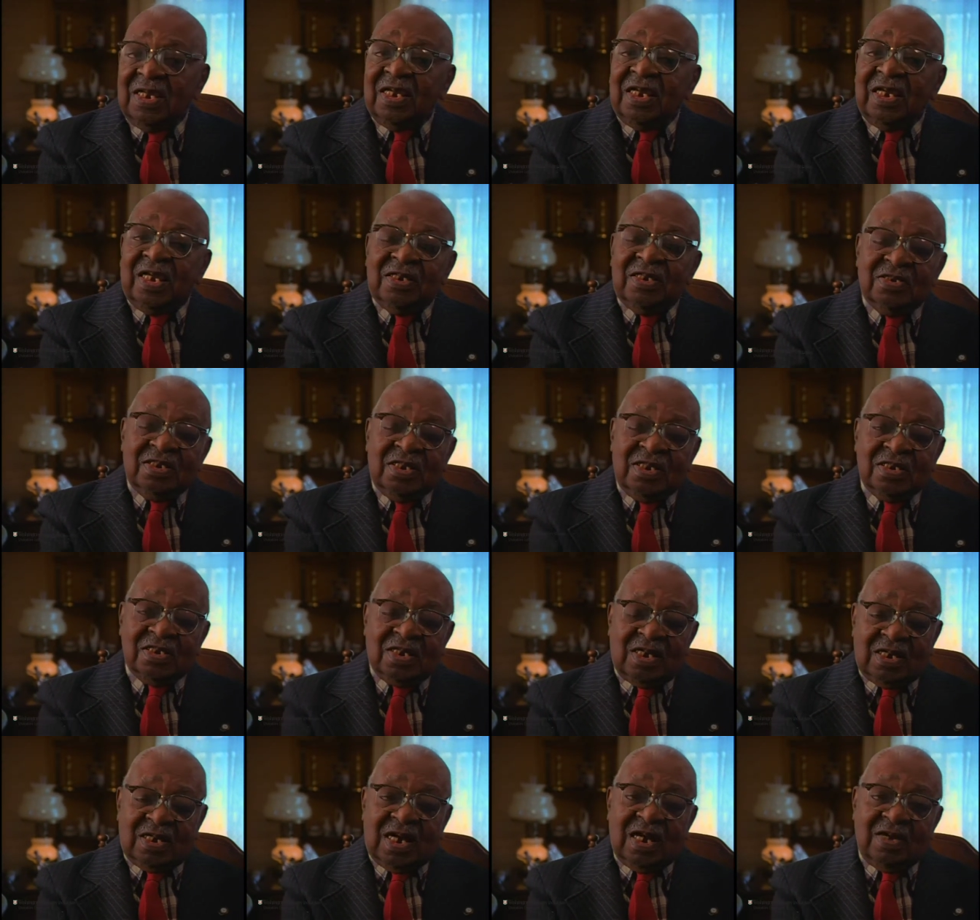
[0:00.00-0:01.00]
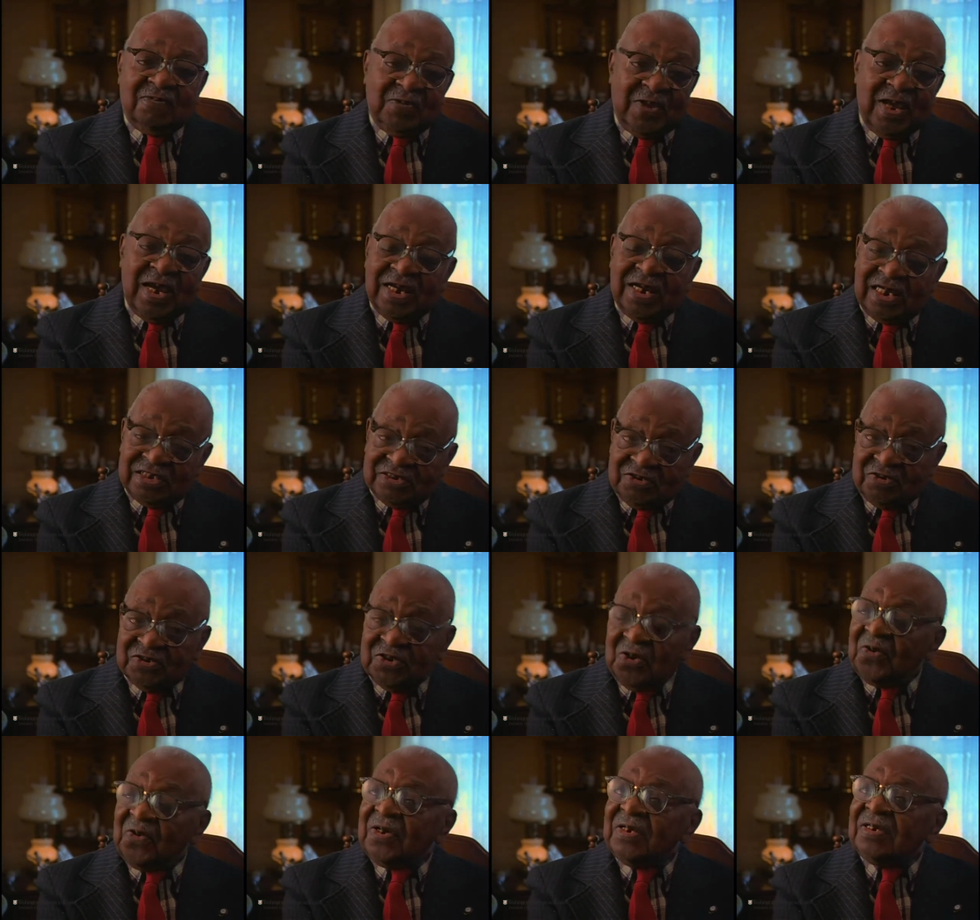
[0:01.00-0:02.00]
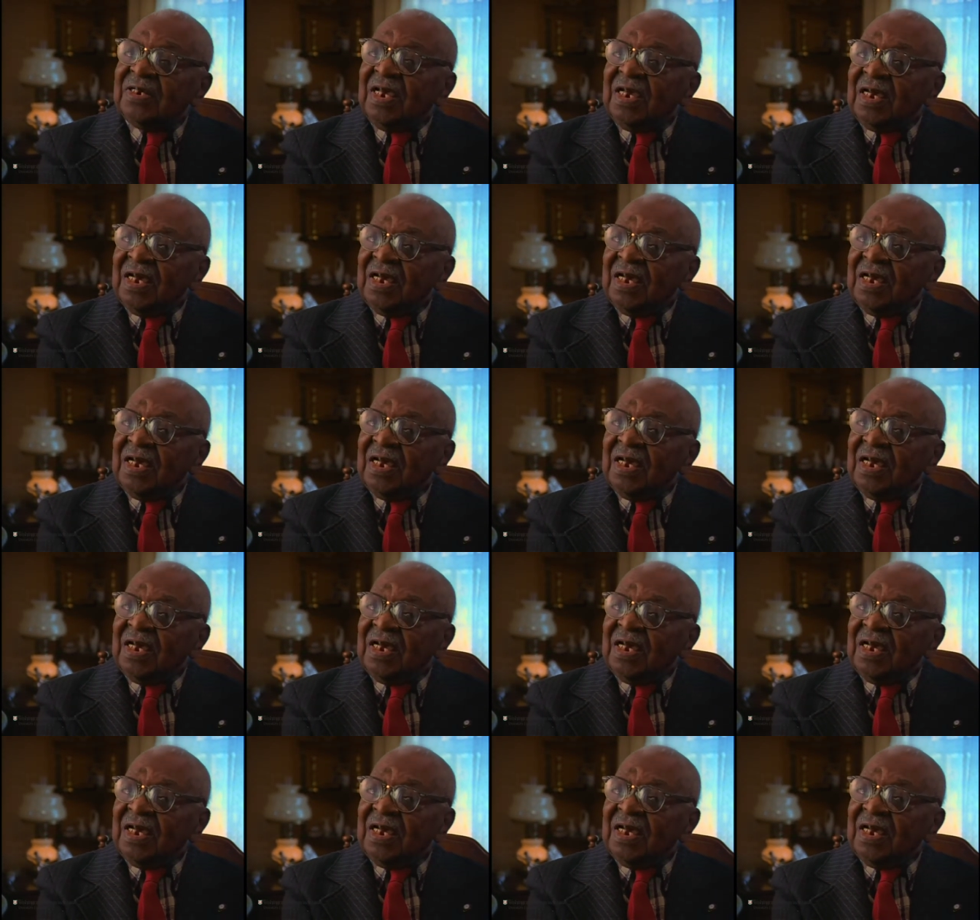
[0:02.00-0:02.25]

and uh, after I got through talking,